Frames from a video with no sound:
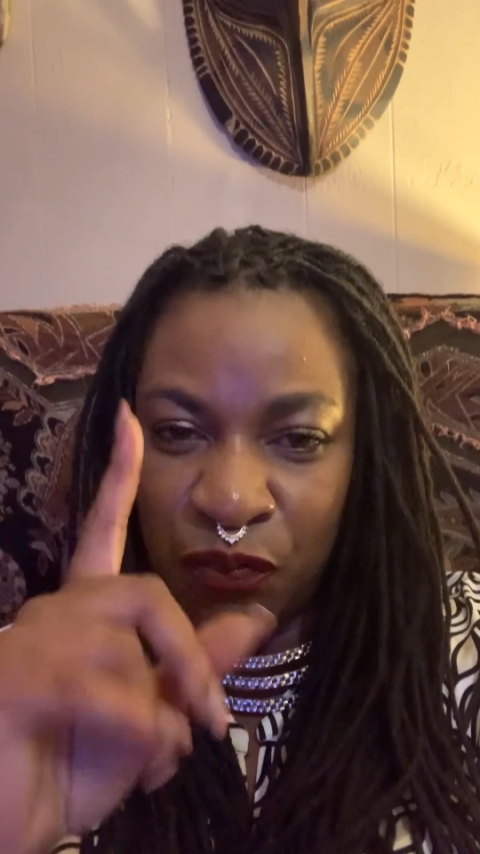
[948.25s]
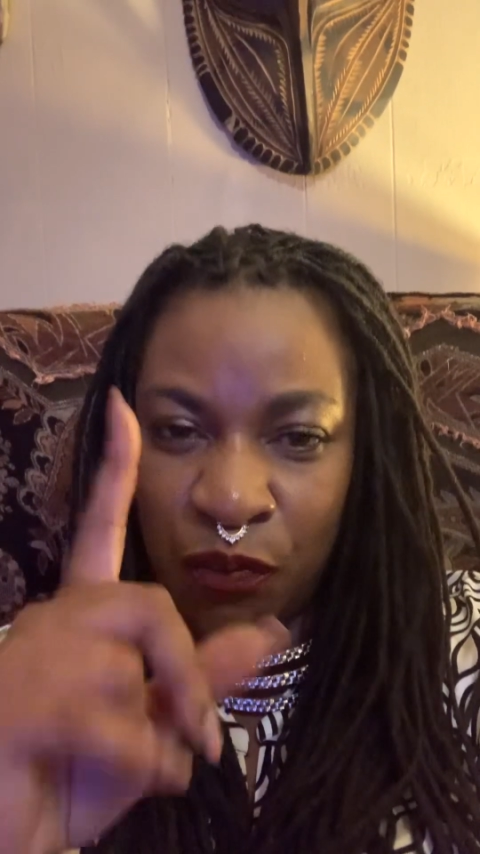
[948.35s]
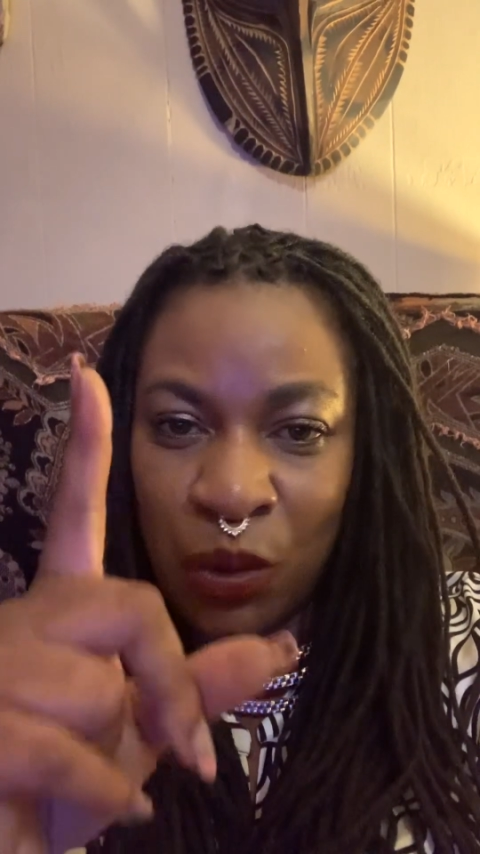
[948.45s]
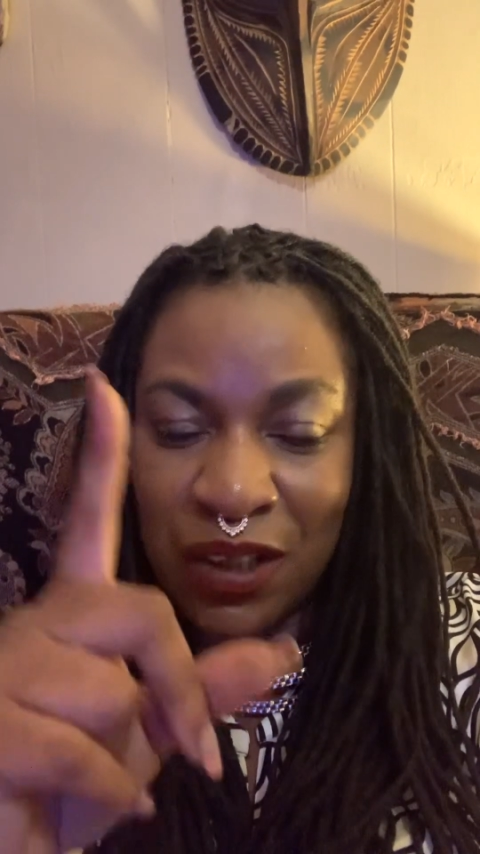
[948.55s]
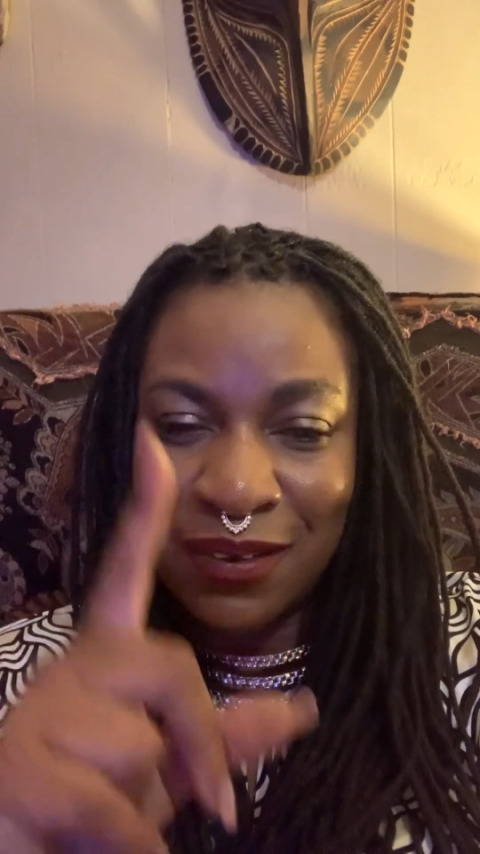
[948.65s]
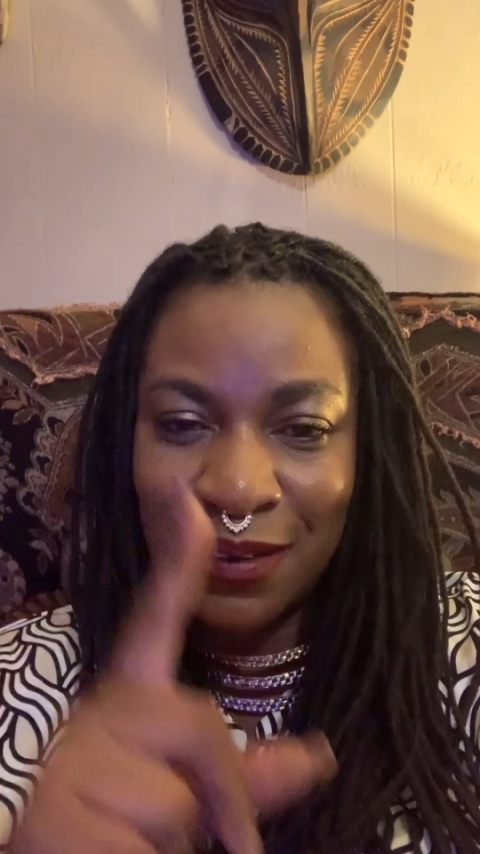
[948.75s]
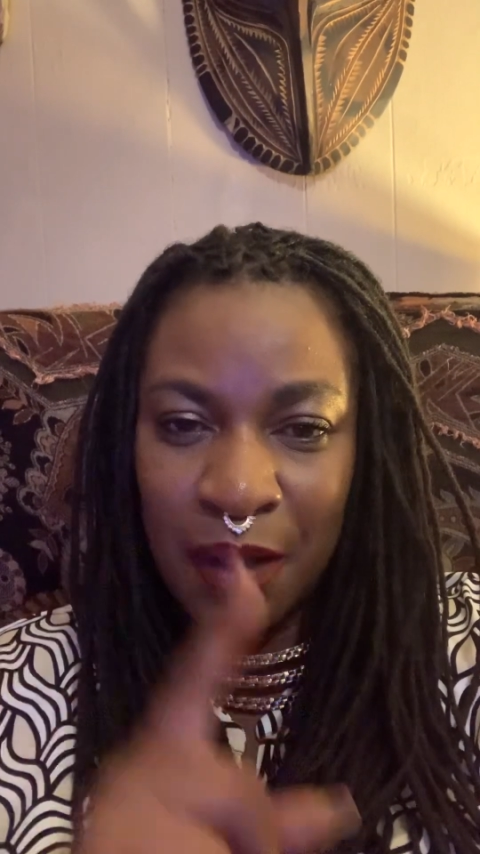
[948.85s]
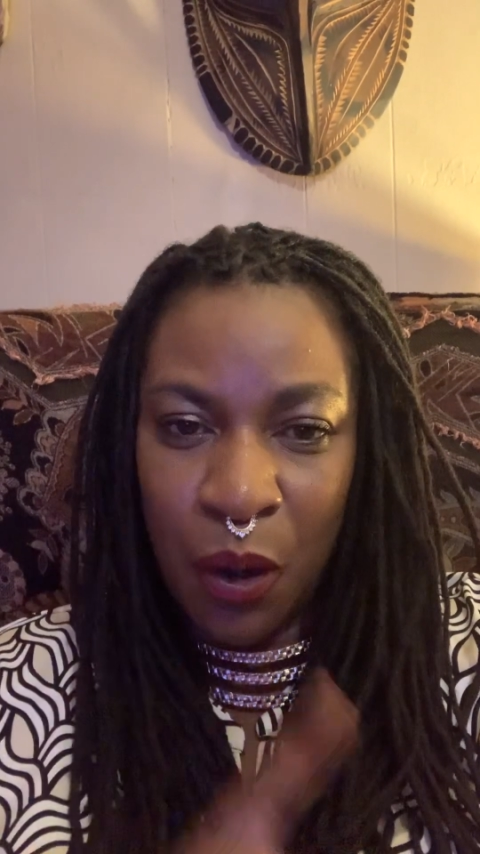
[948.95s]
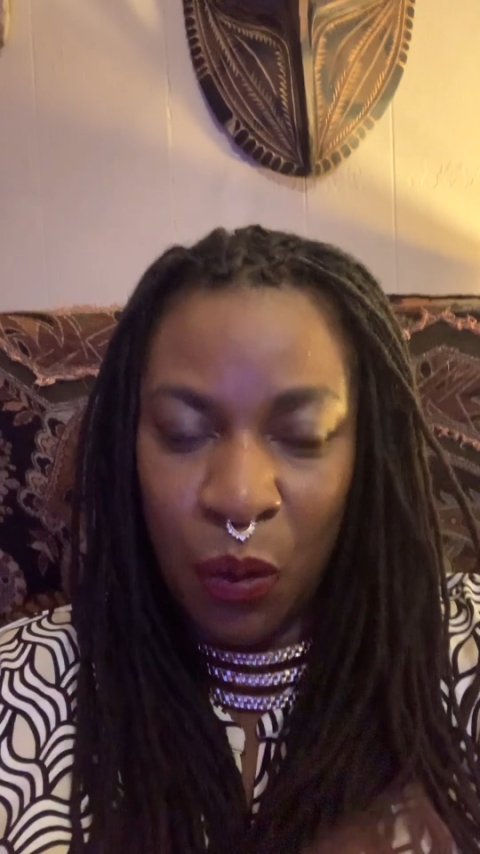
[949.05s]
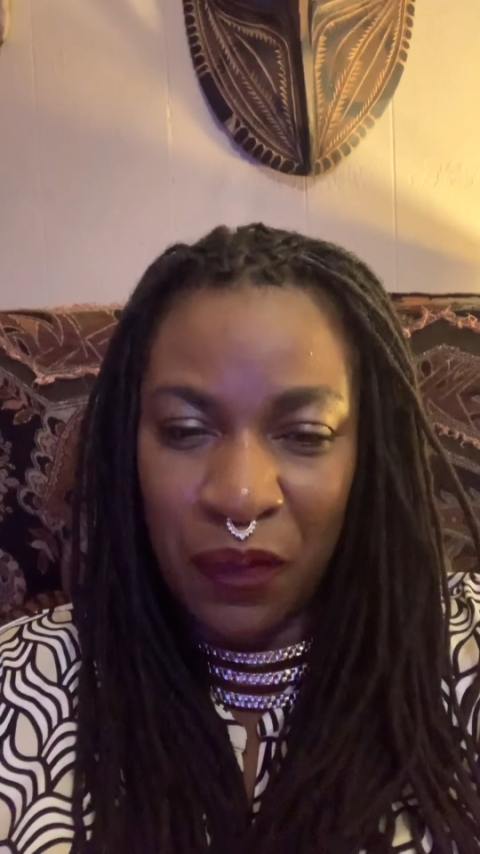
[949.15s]
focus
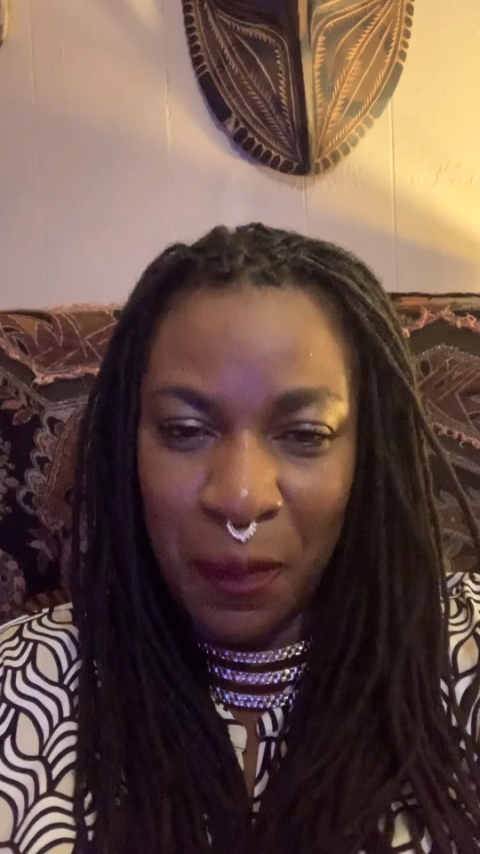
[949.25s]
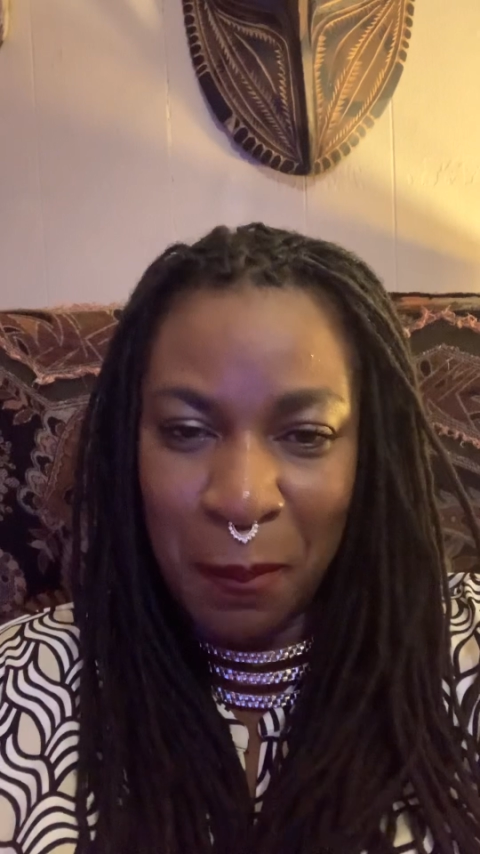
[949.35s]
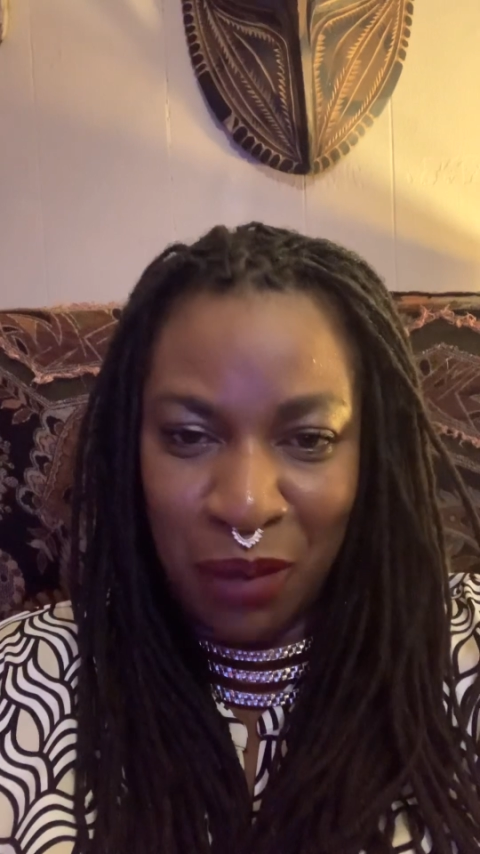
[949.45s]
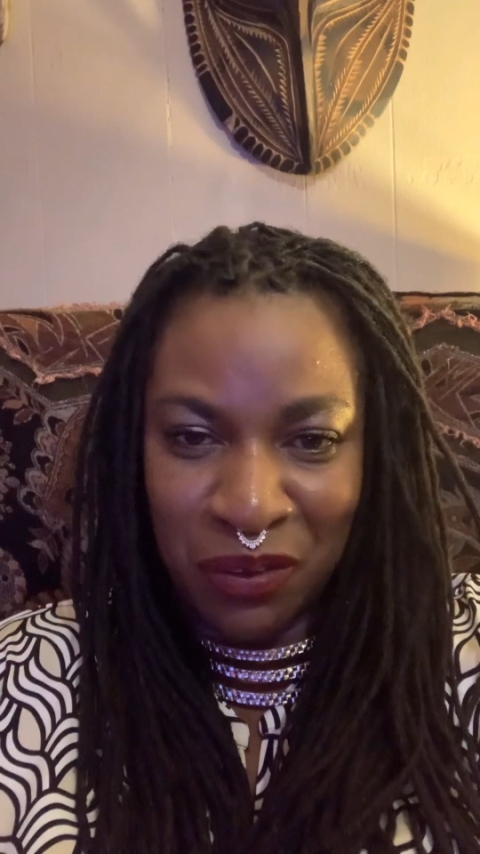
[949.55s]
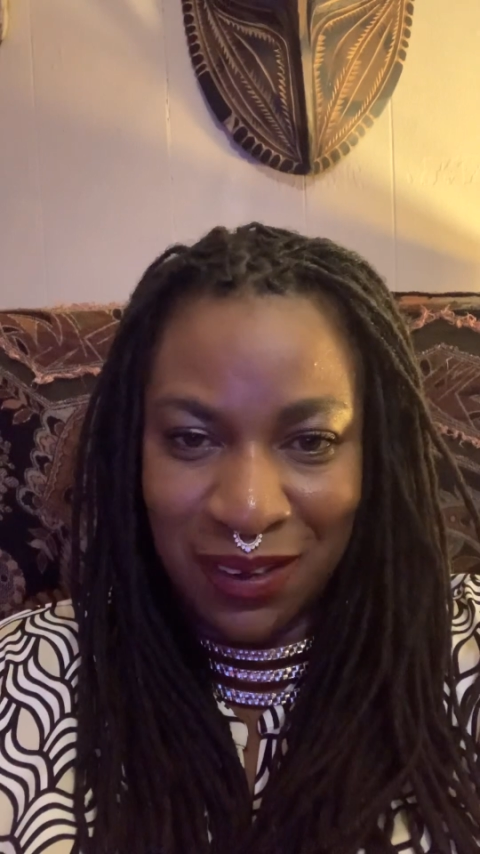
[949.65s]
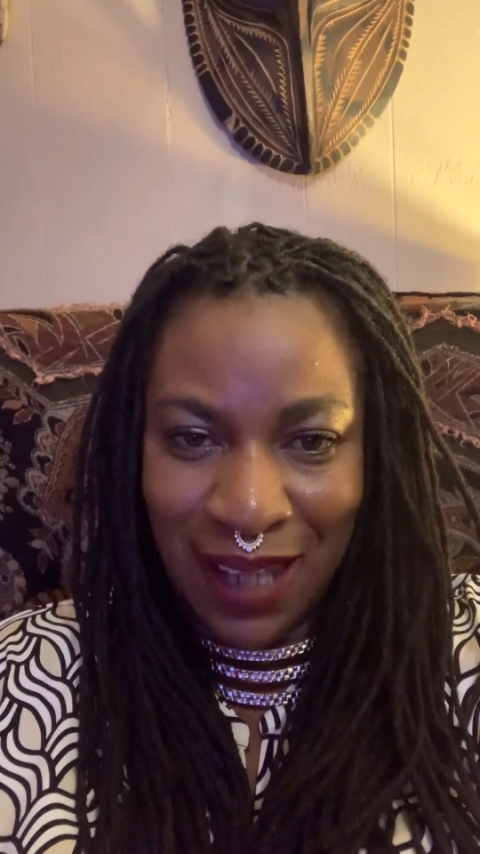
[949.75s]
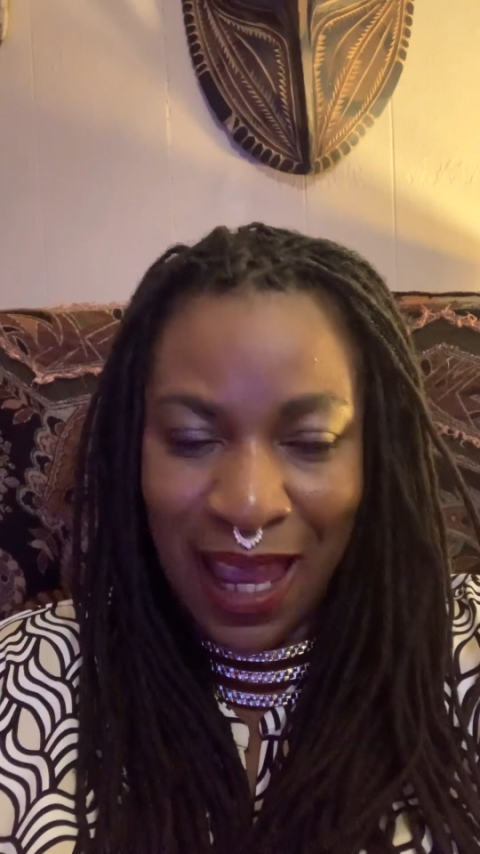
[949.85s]
on the mountain now.